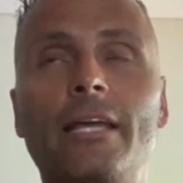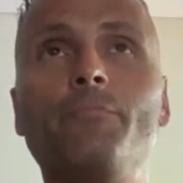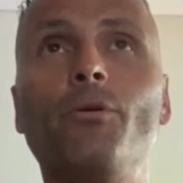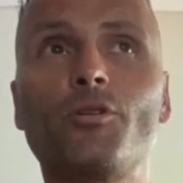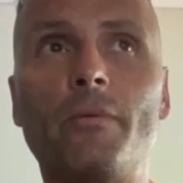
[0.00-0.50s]

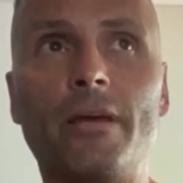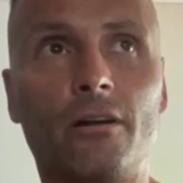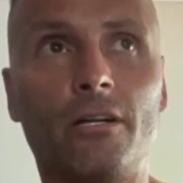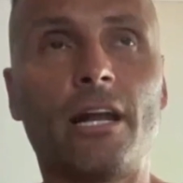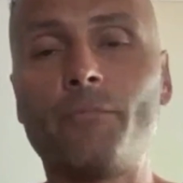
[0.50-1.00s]
100%. He
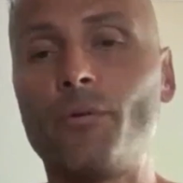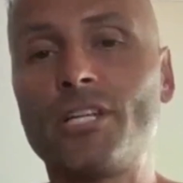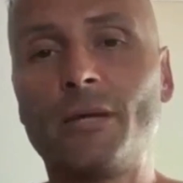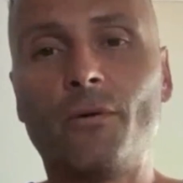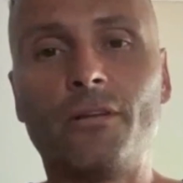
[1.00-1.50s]
pushed me
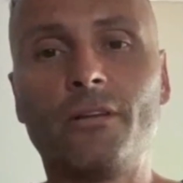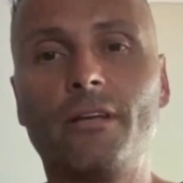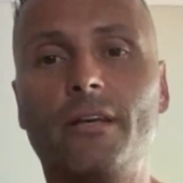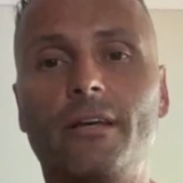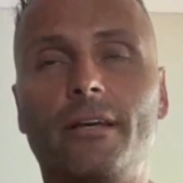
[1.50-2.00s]
on and I pushed
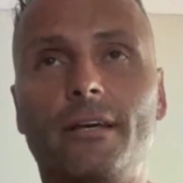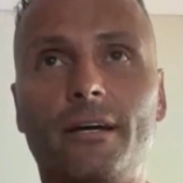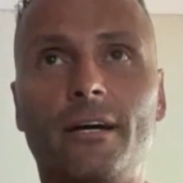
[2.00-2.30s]
him on.